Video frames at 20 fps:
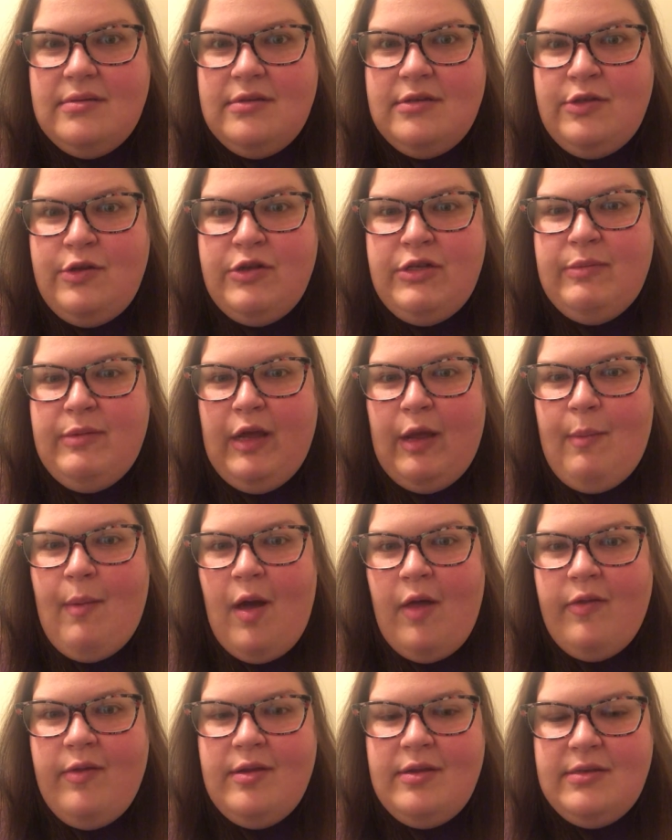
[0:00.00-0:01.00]
do something
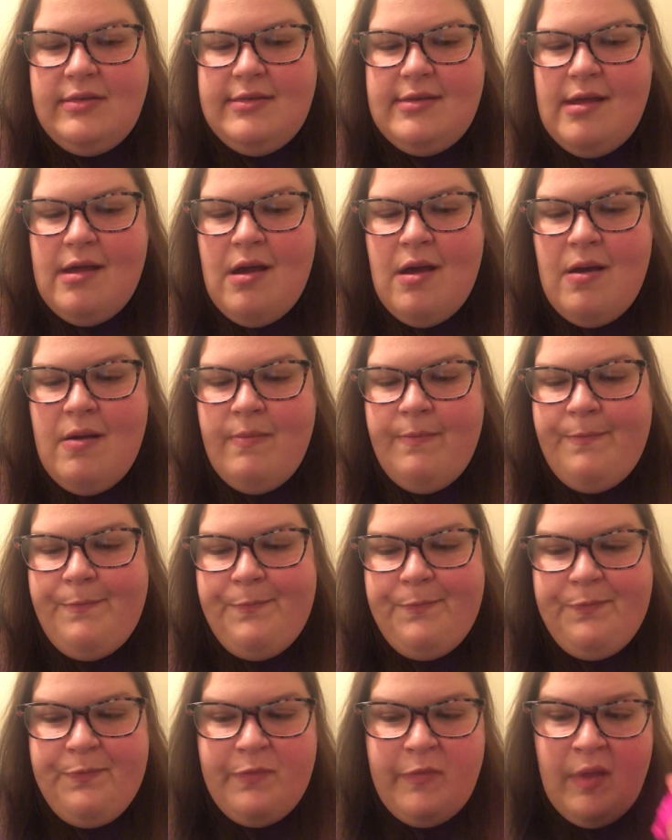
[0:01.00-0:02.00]
about this. And
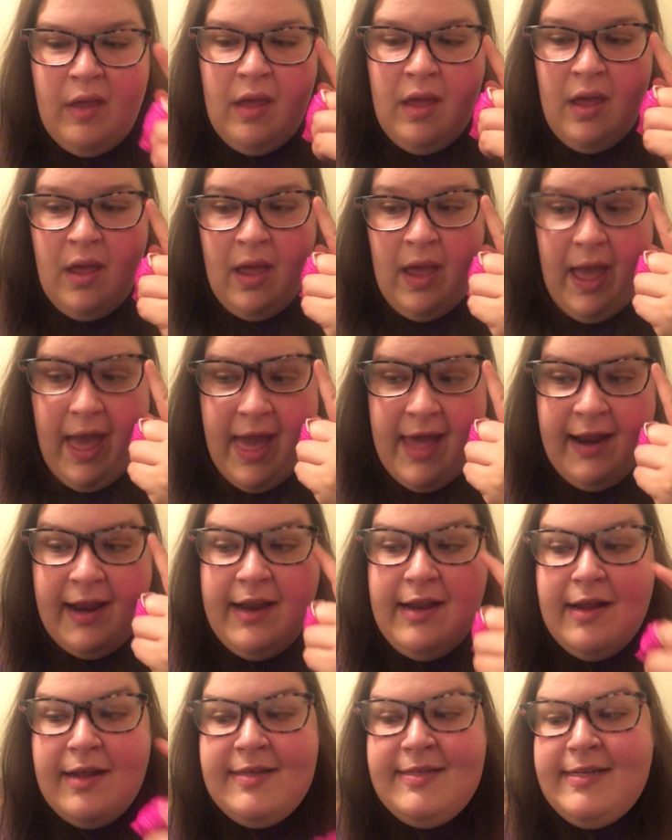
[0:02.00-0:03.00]

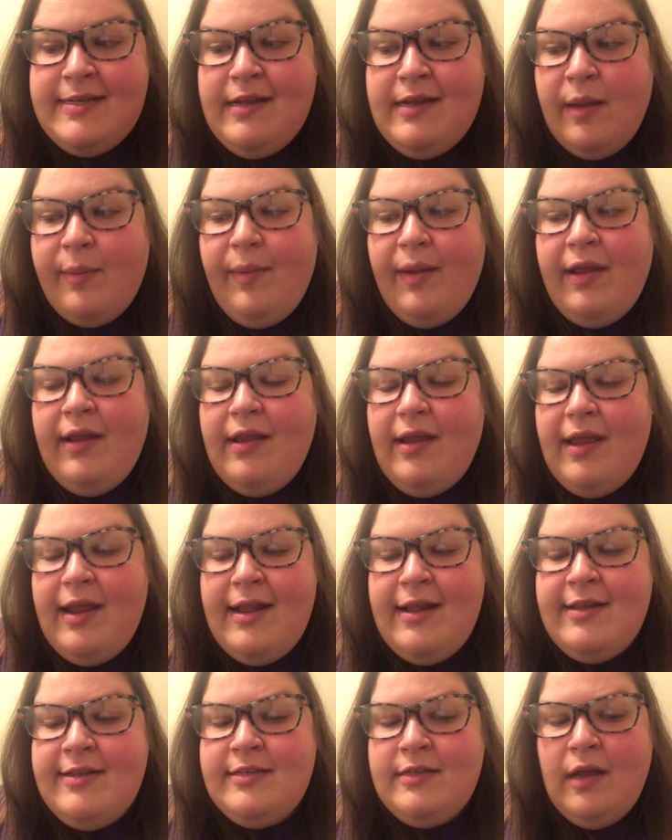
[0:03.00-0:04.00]
it does end up,
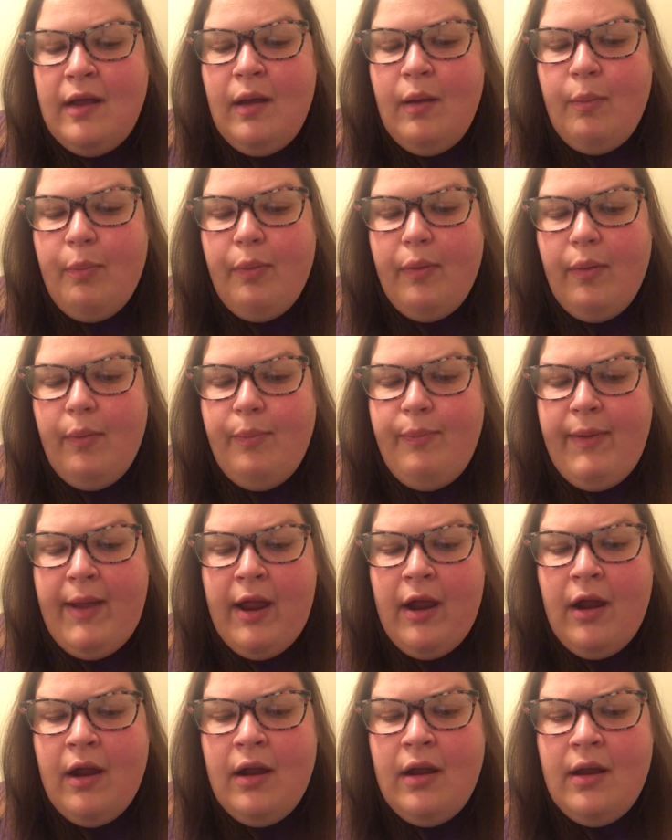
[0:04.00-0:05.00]

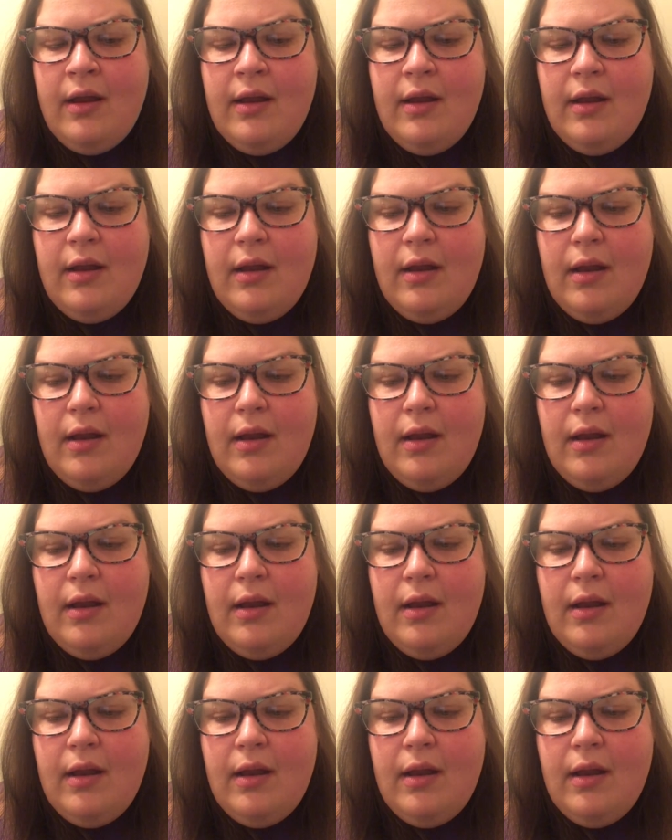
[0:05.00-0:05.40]
Barrett